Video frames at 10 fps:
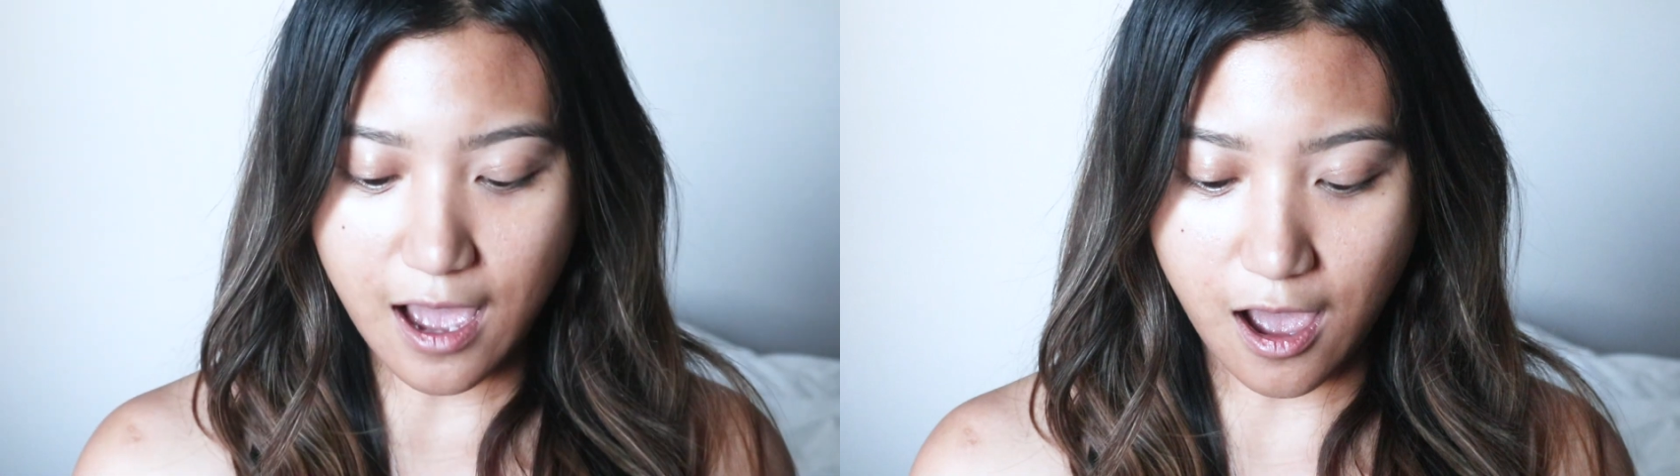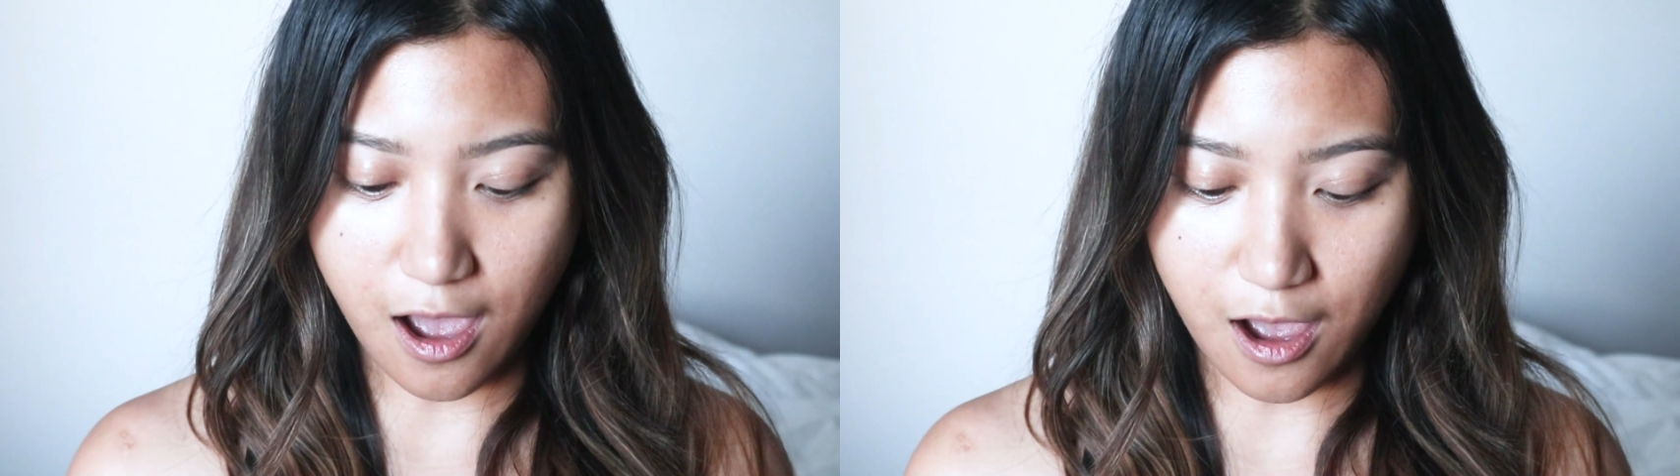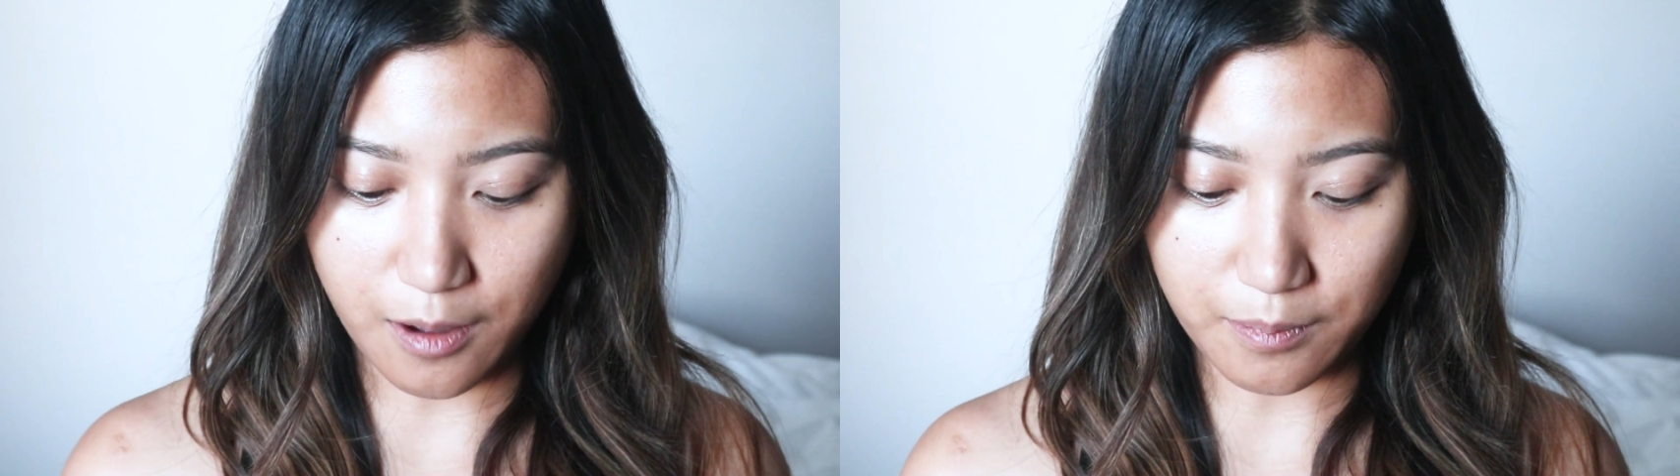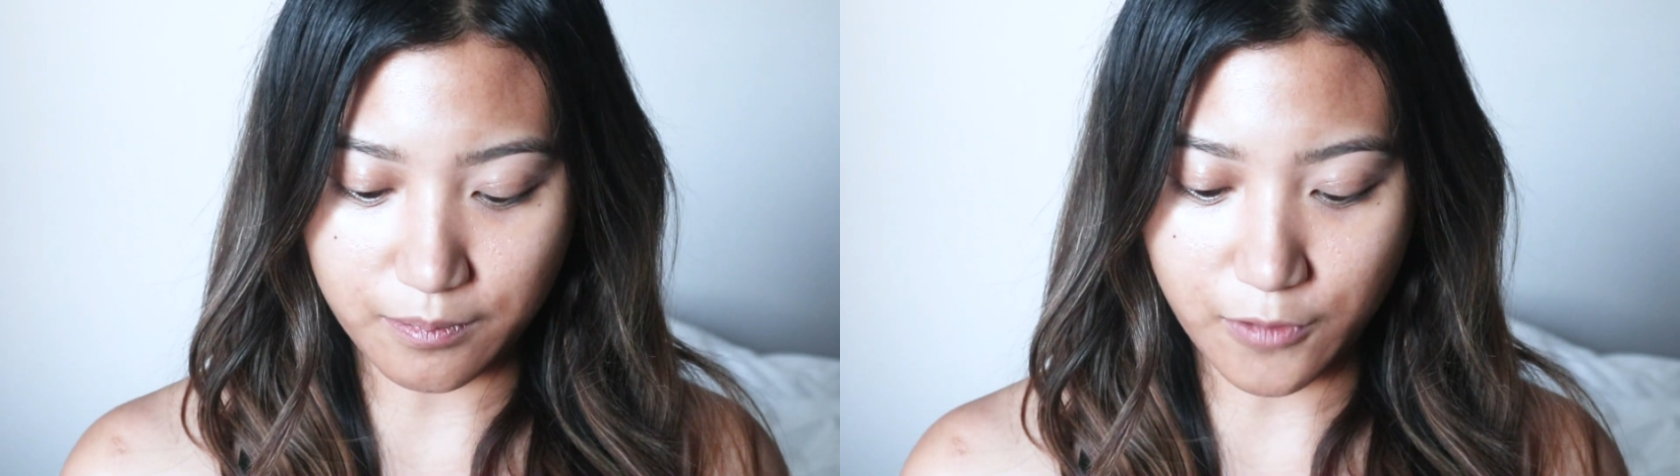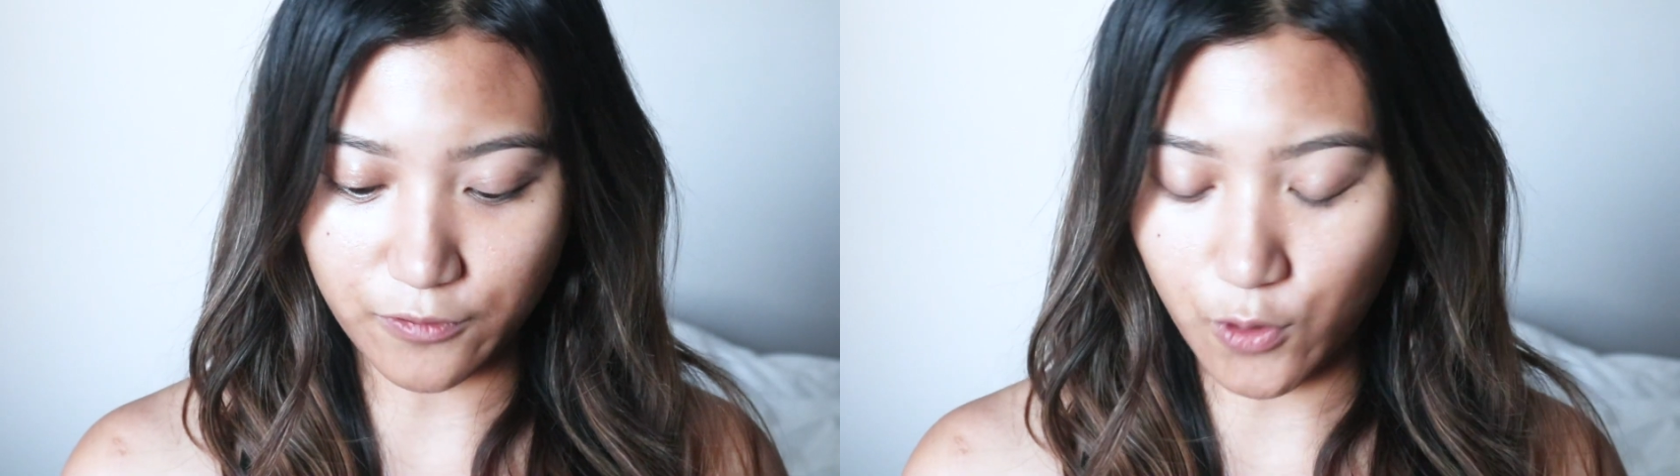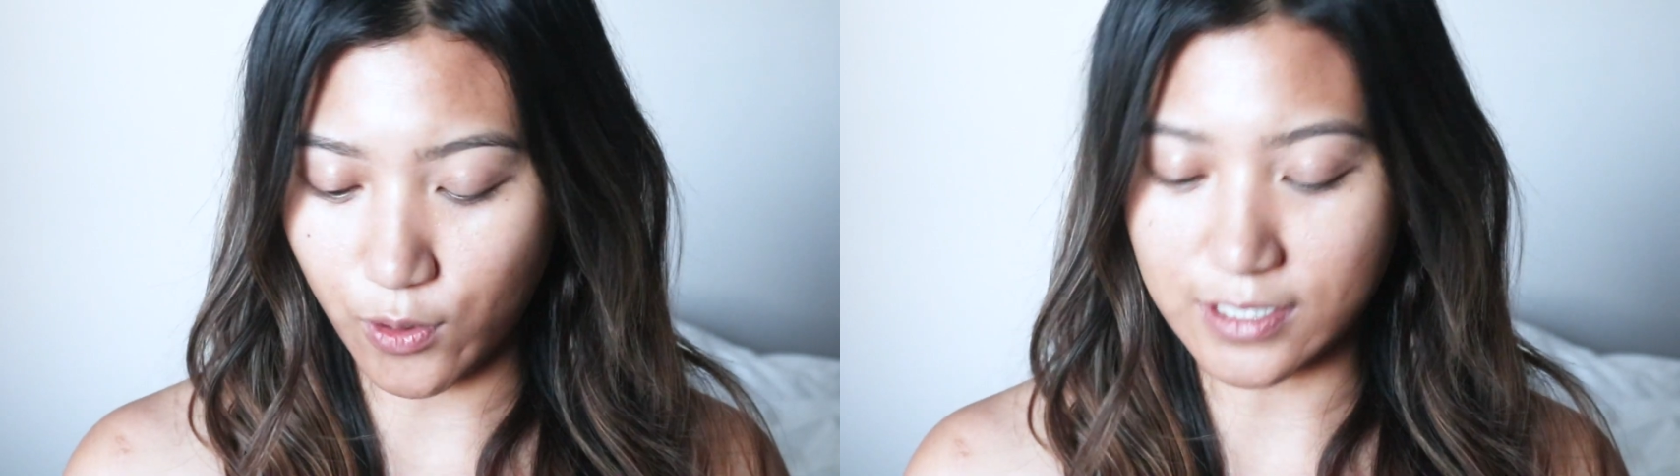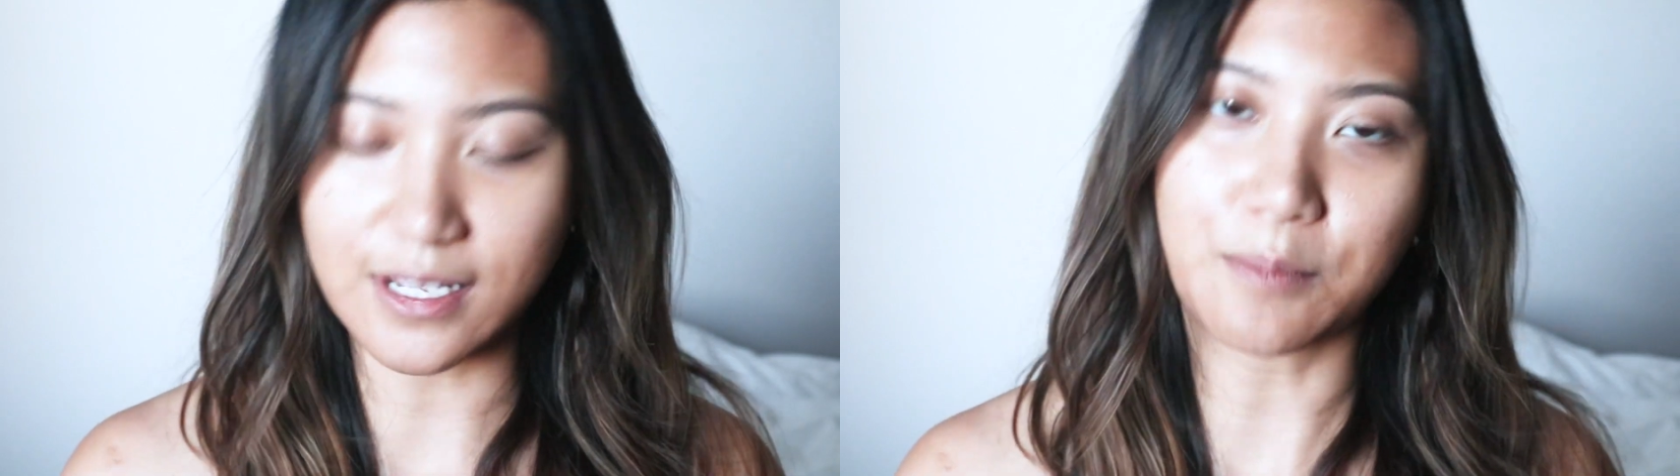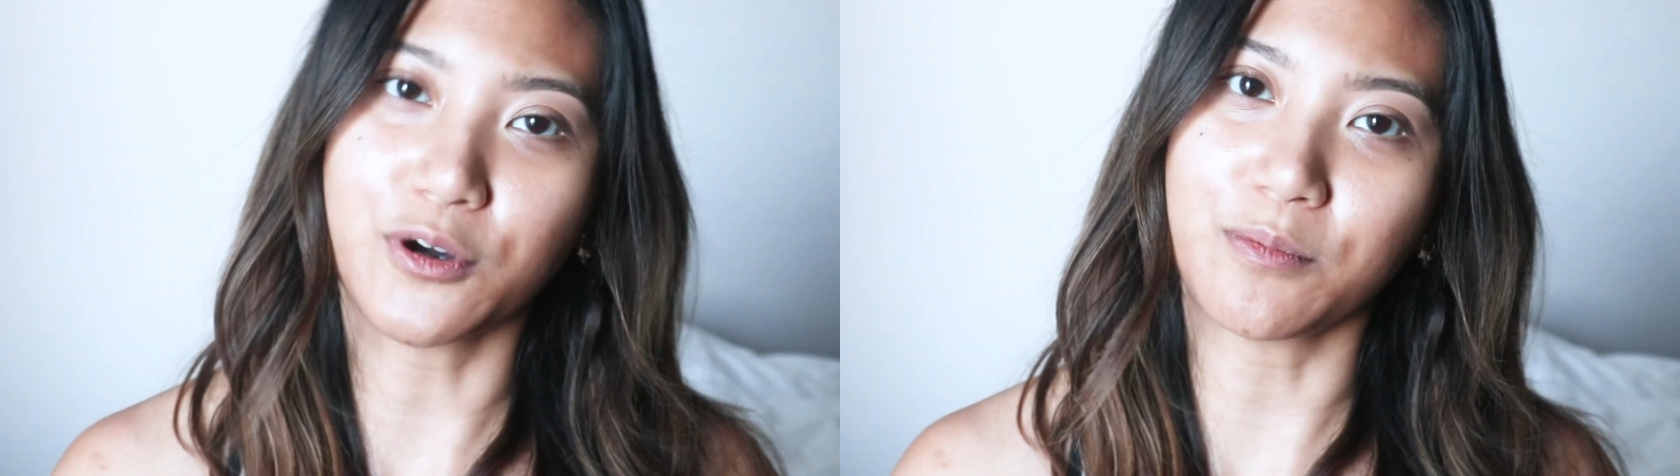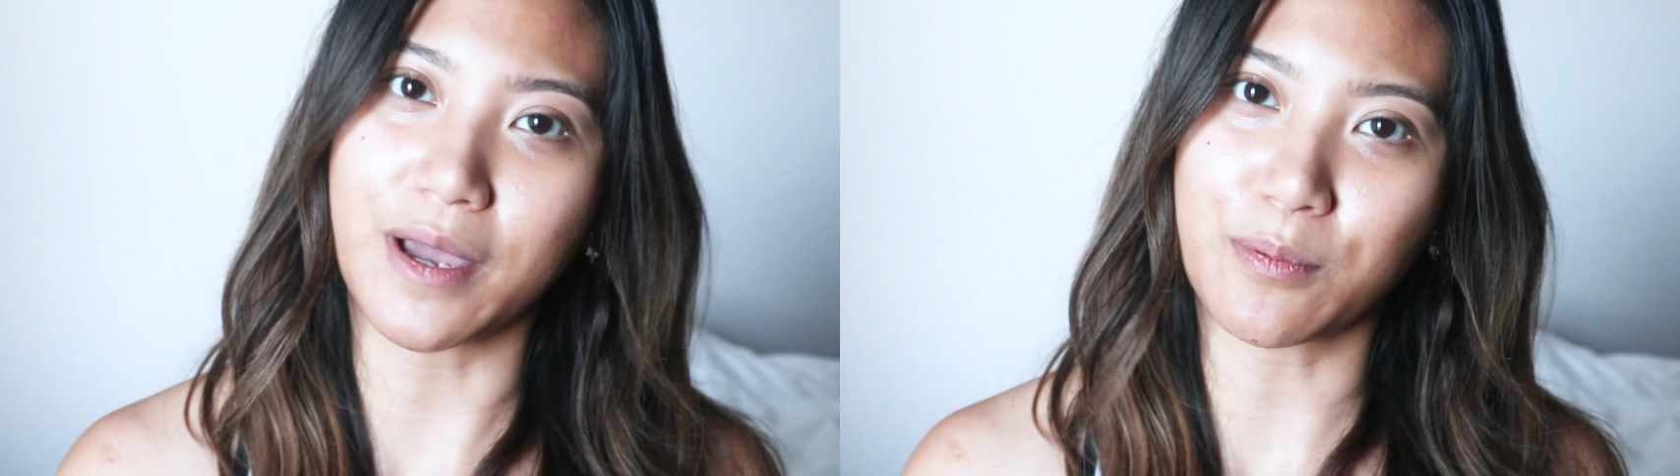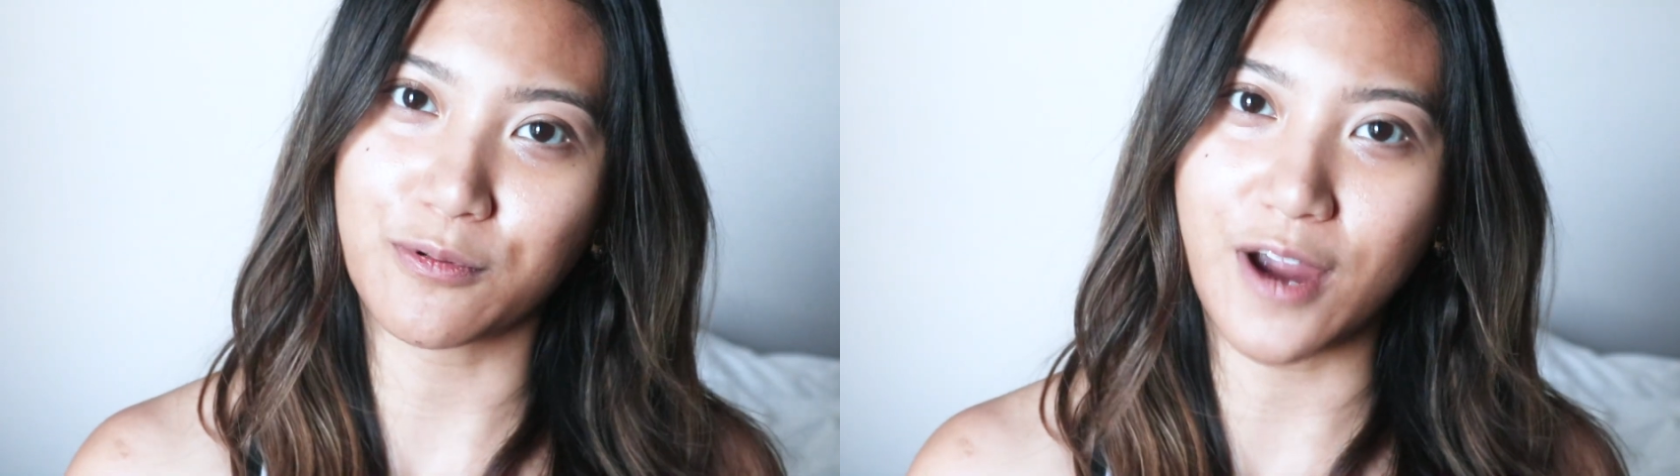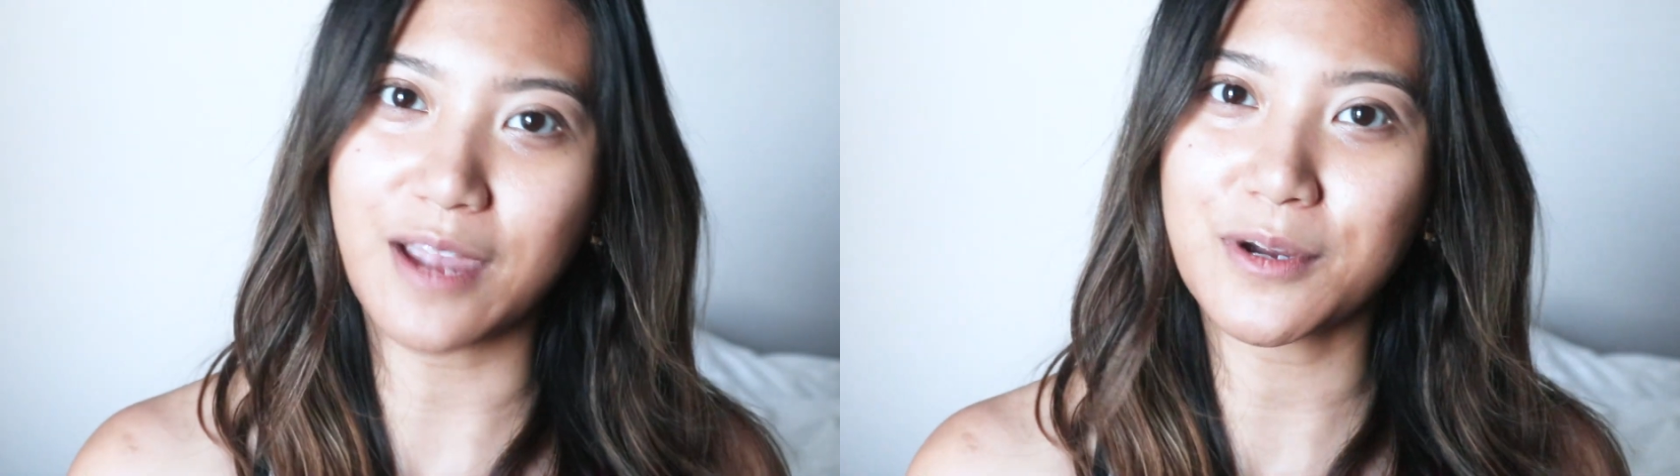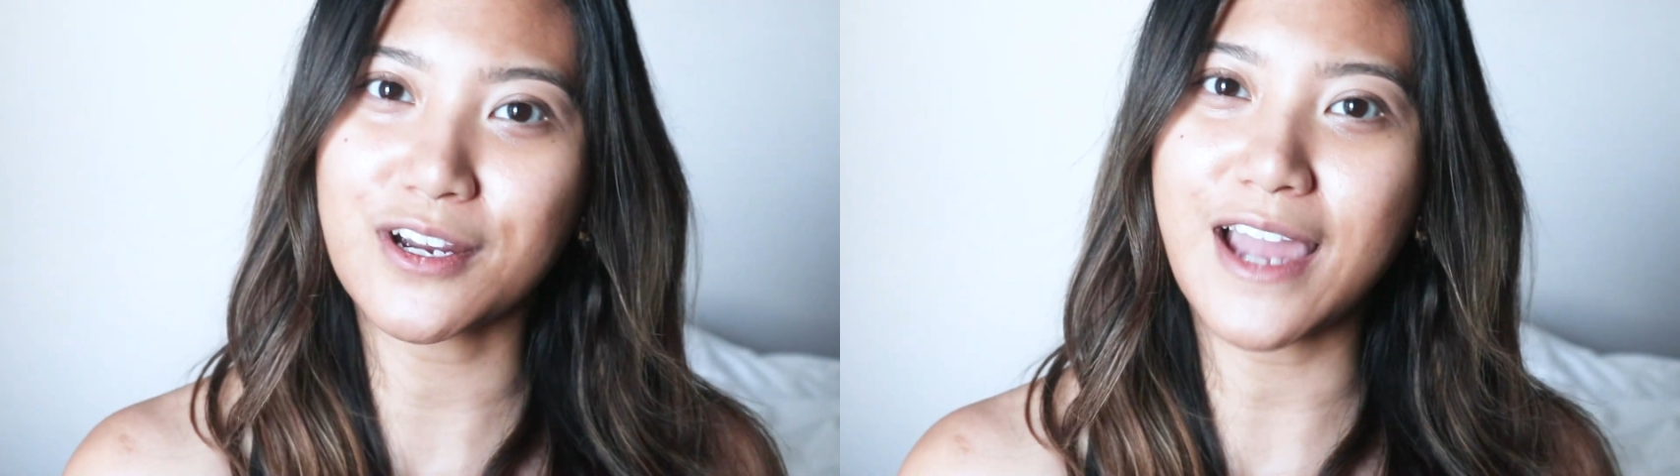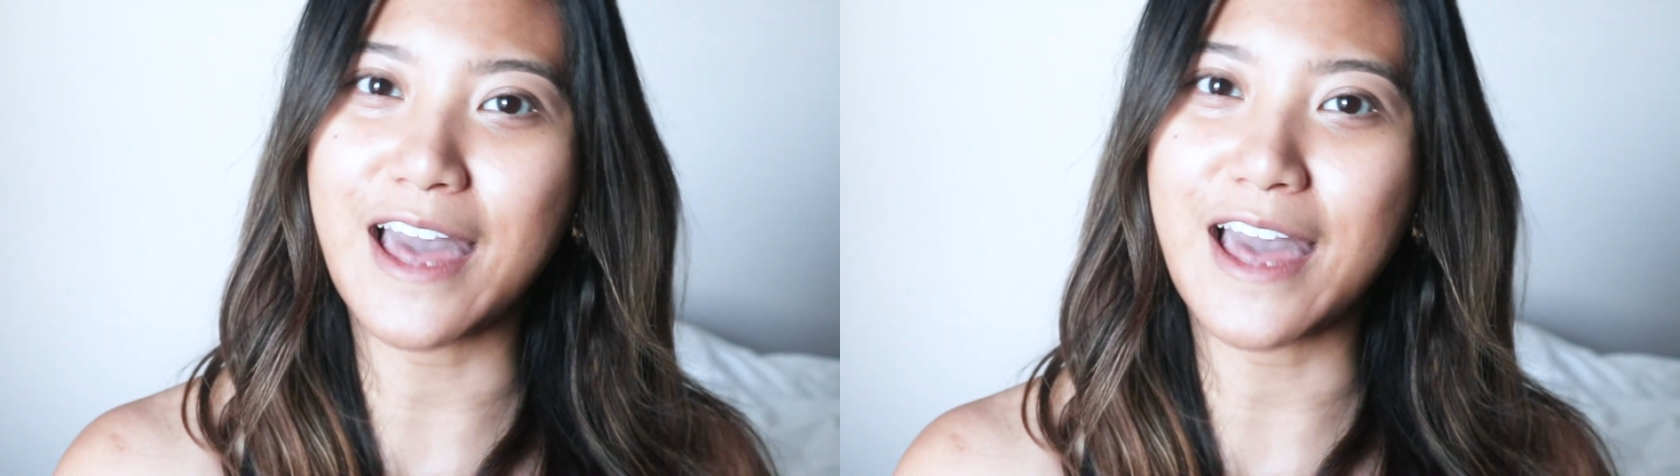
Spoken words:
of course I put my primer,